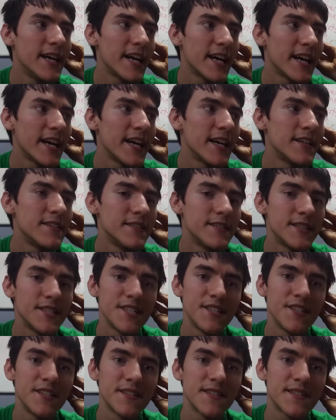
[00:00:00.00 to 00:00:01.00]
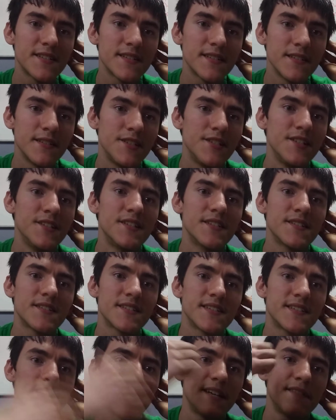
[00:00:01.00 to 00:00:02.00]
And she just
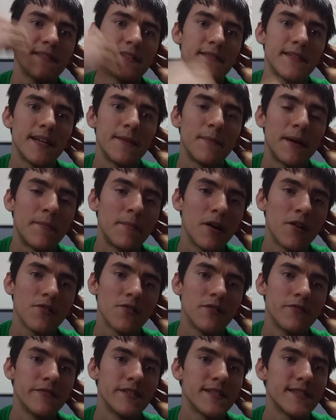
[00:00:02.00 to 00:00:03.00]
decides to send my brother over,